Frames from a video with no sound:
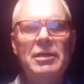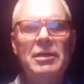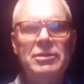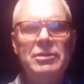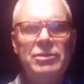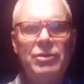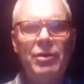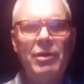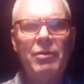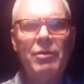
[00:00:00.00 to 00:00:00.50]

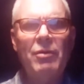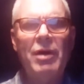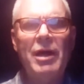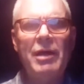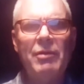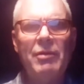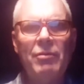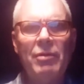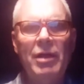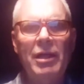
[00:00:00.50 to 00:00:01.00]
showing
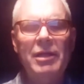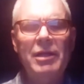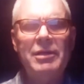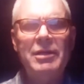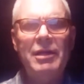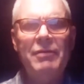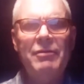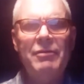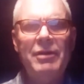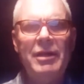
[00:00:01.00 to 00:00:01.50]
why
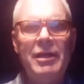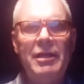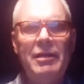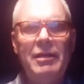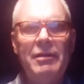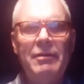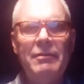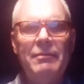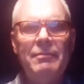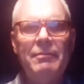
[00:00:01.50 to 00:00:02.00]

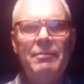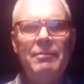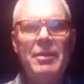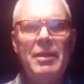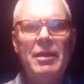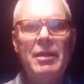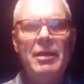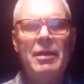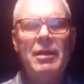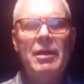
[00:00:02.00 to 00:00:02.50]
relativity
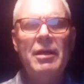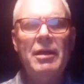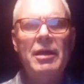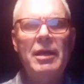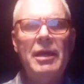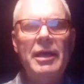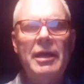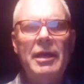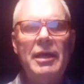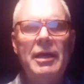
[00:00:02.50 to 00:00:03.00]

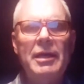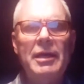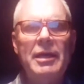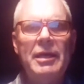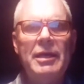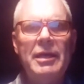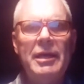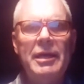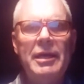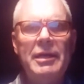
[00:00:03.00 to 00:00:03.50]

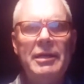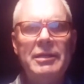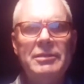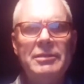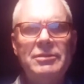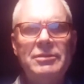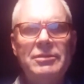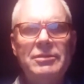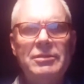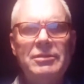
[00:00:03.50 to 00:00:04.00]
and
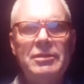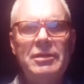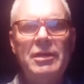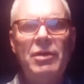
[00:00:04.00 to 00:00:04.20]
its